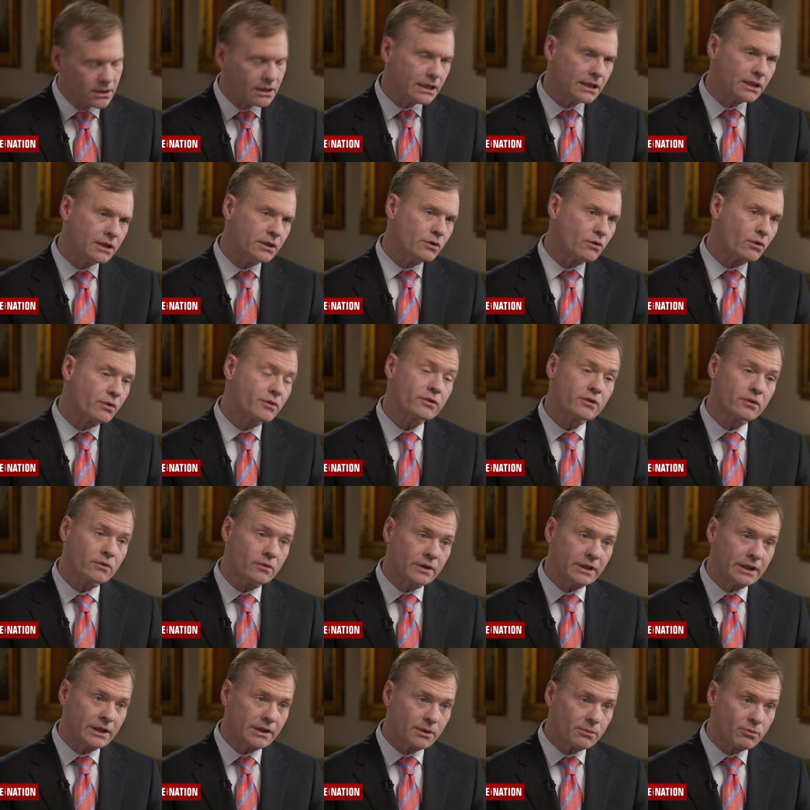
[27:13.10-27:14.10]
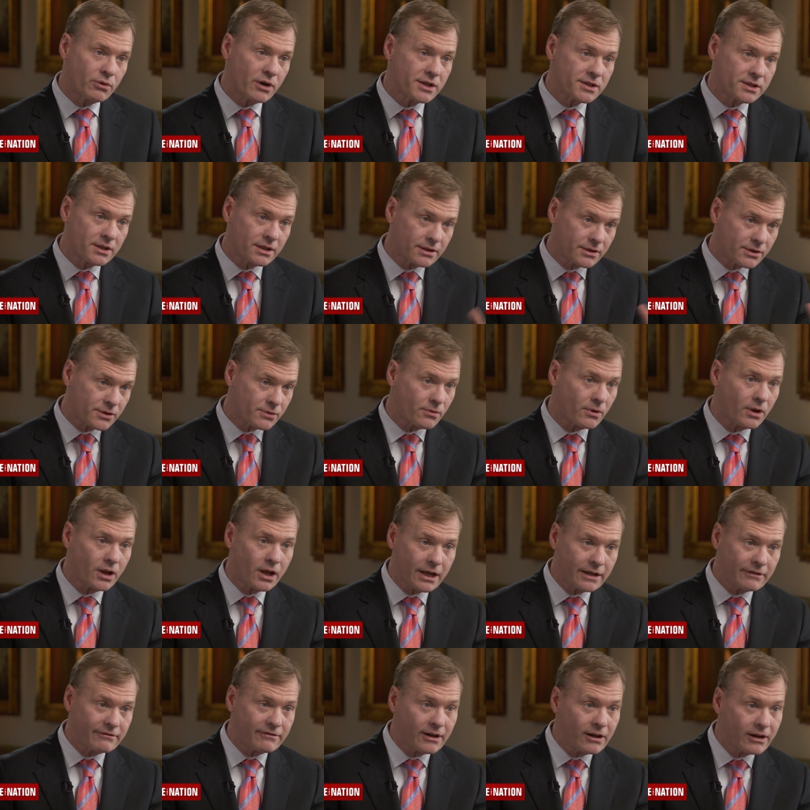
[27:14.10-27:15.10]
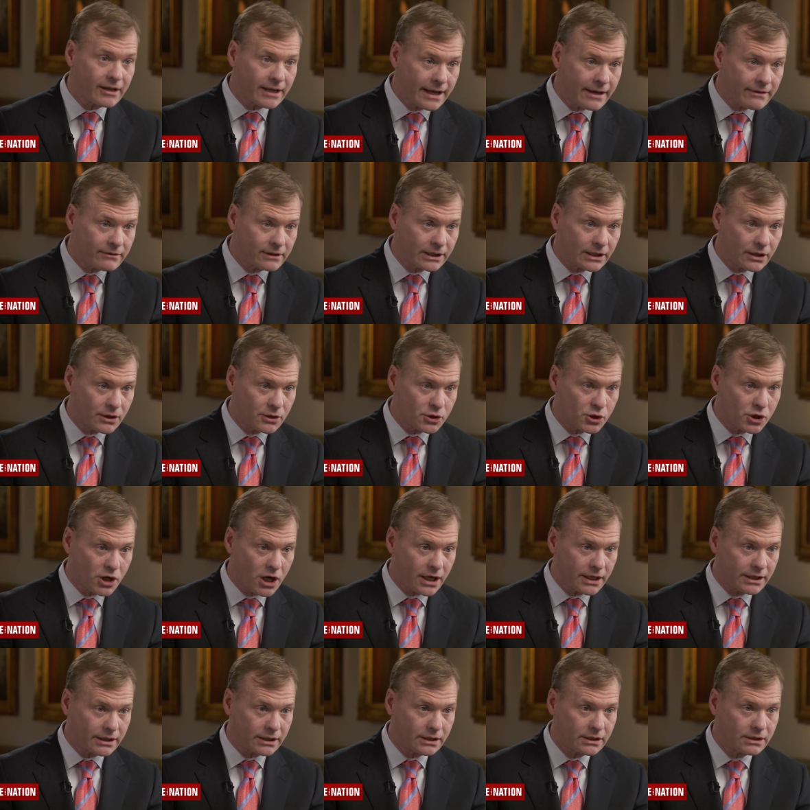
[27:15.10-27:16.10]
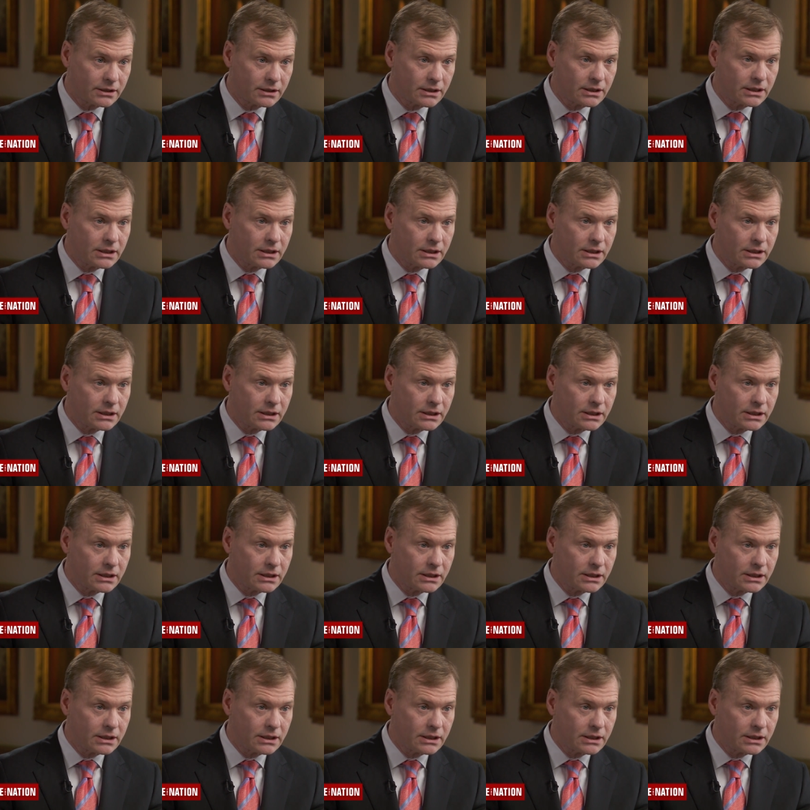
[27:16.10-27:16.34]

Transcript: In North Korea, the president is relying very heavily on China.